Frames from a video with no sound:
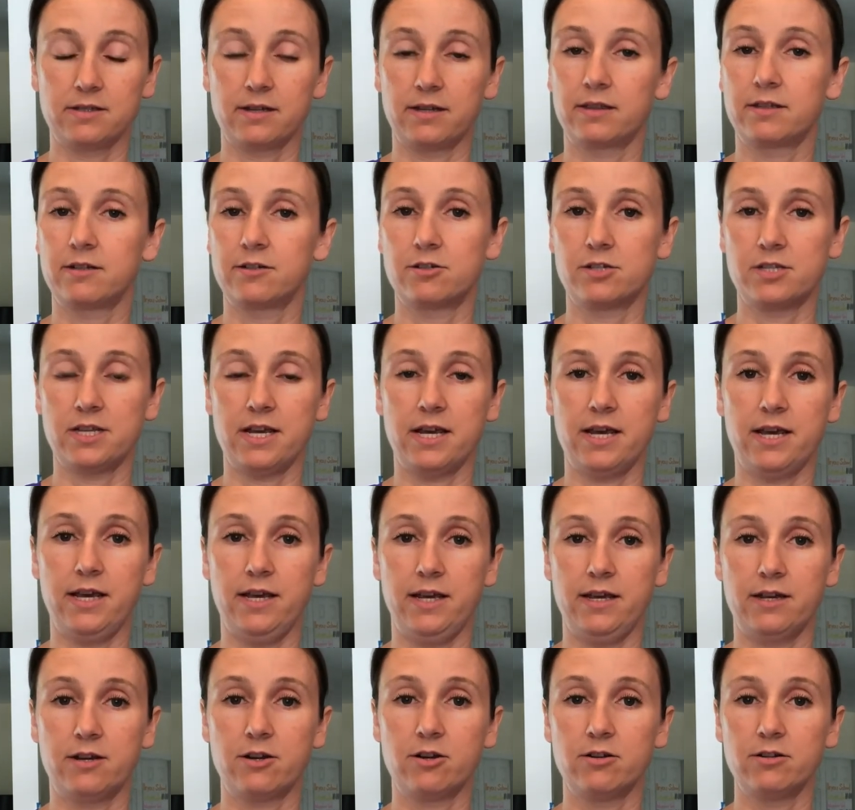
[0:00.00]
Like there's
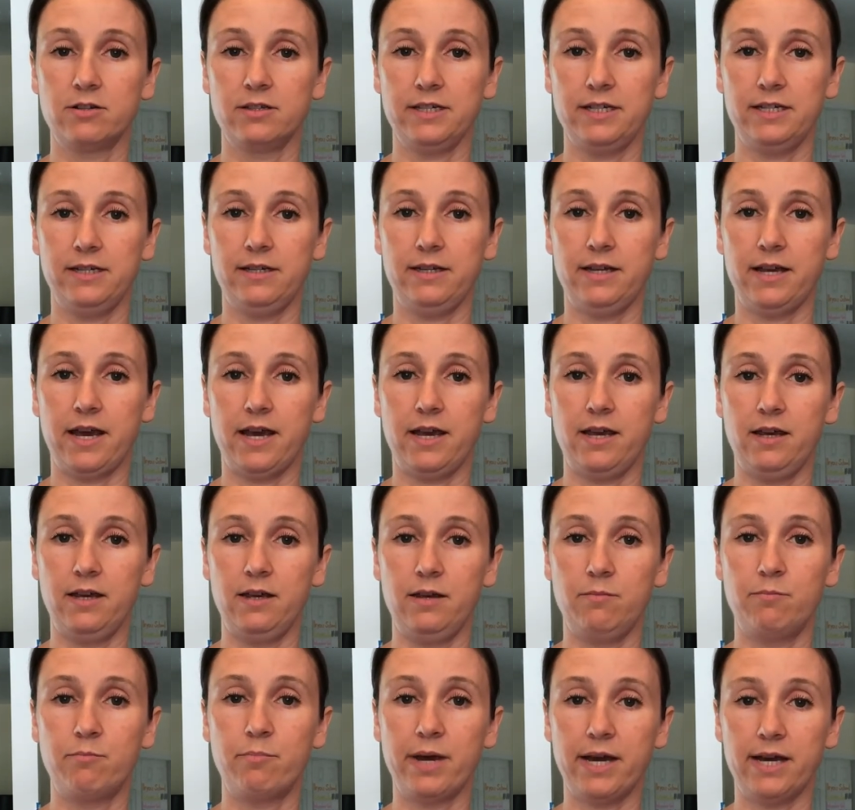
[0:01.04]
currently
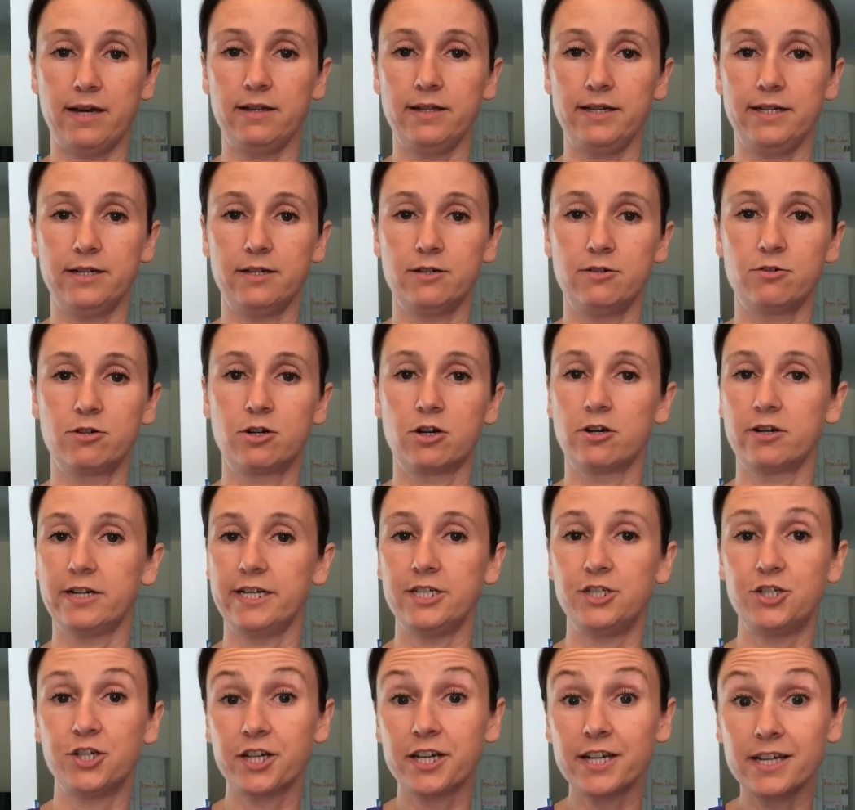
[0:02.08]
a paleo curry
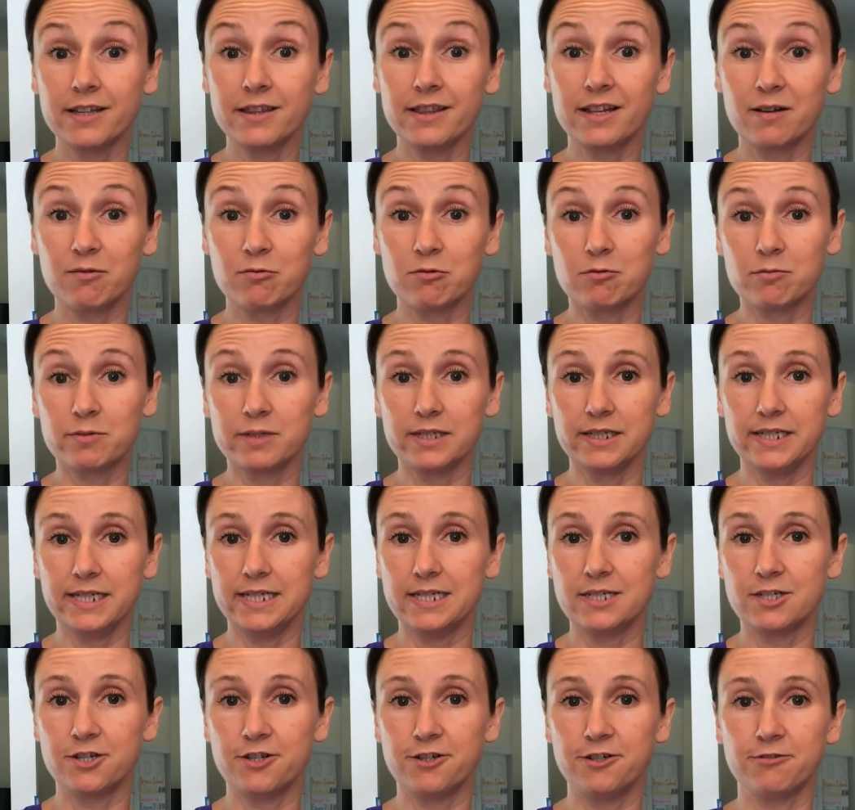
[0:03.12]
chicken that we're really
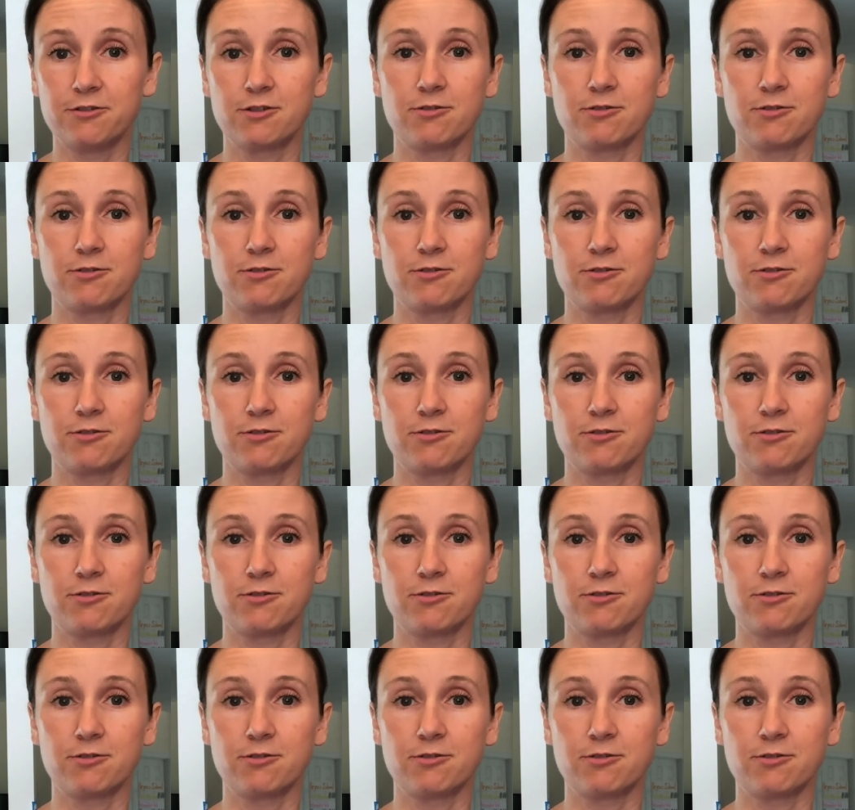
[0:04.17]
into.